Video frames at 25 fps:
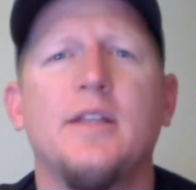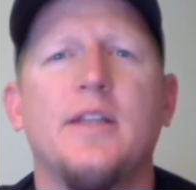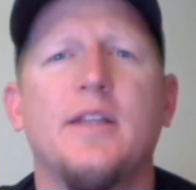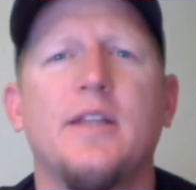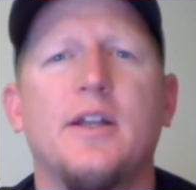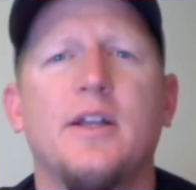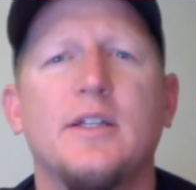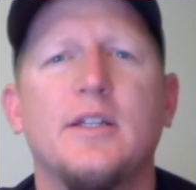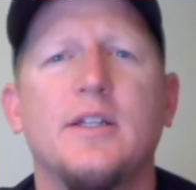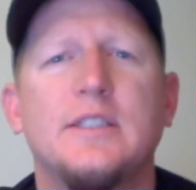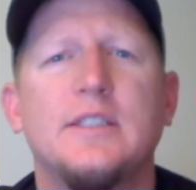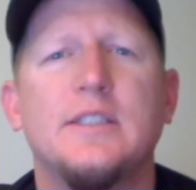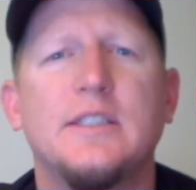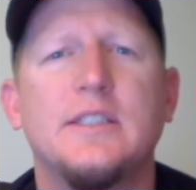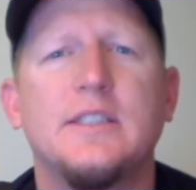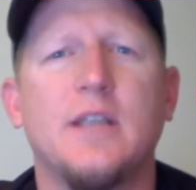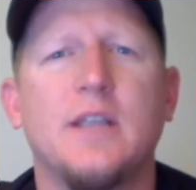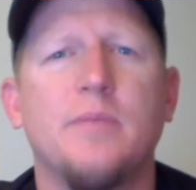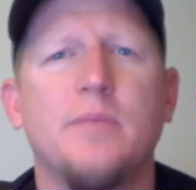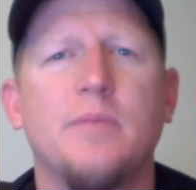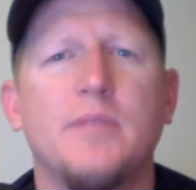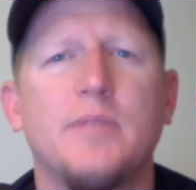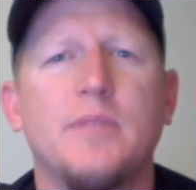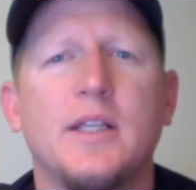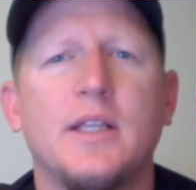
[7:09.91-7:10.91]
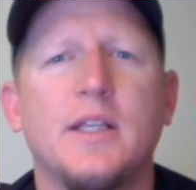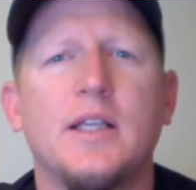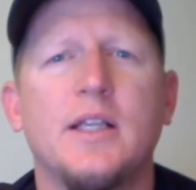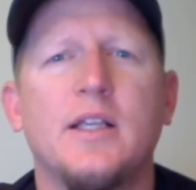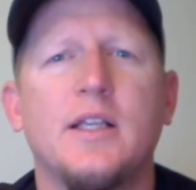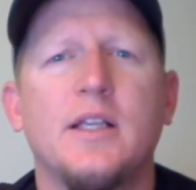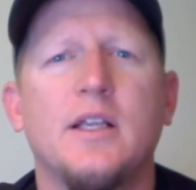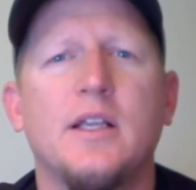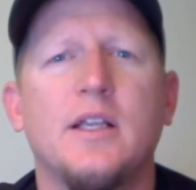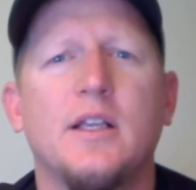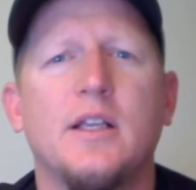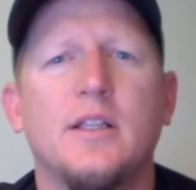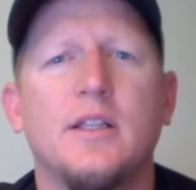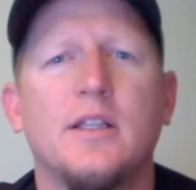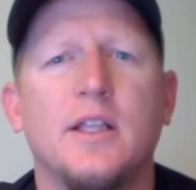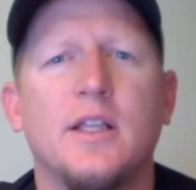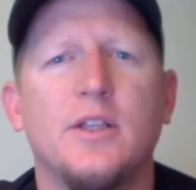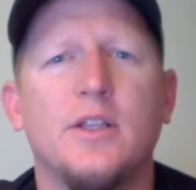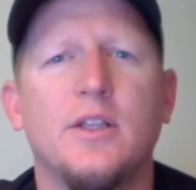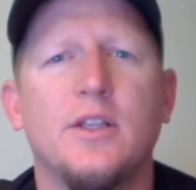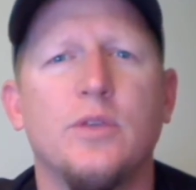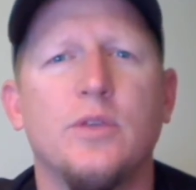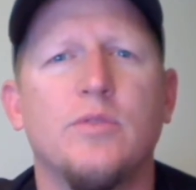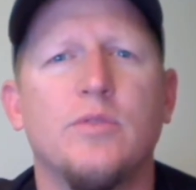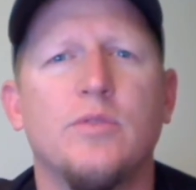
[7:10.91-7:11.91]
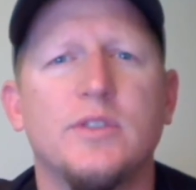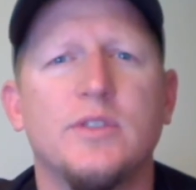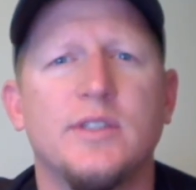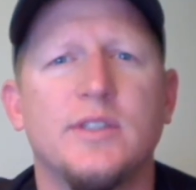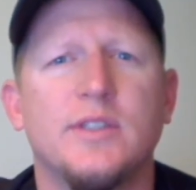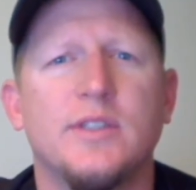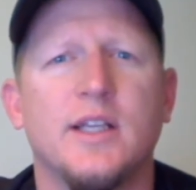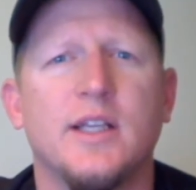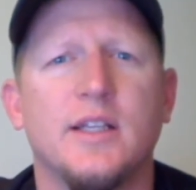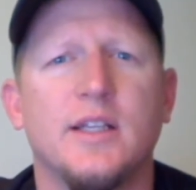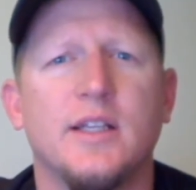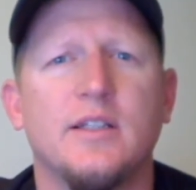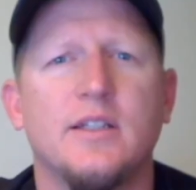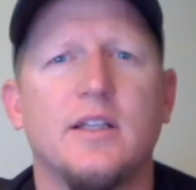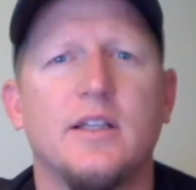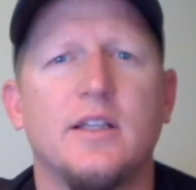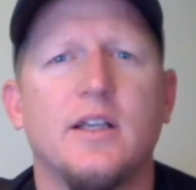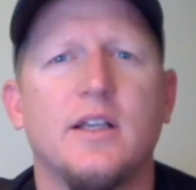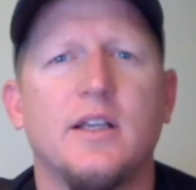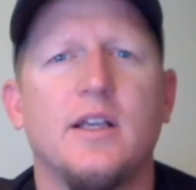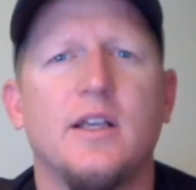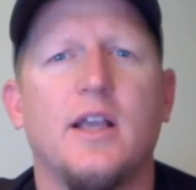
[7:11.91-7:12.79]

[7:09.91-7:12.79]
There is something that you resent,